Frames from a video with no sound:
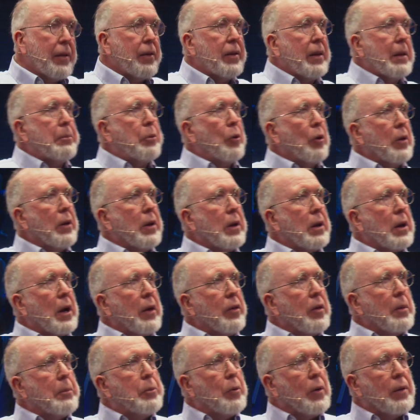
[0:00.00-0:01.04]
the
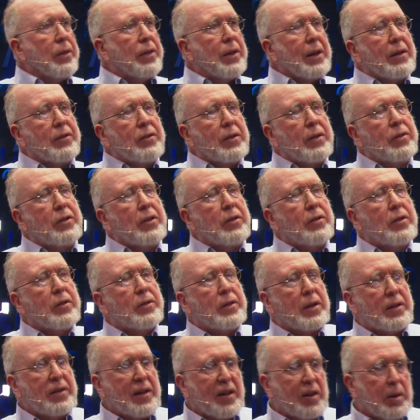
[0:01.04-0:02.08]
other important thing is that this
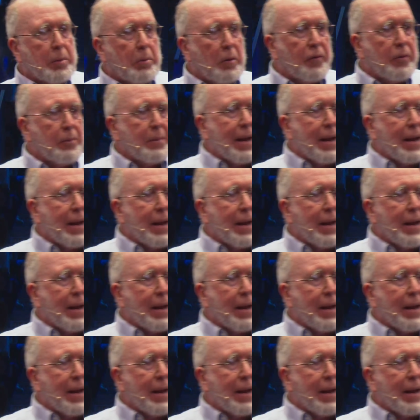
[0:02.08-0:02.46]
is accessible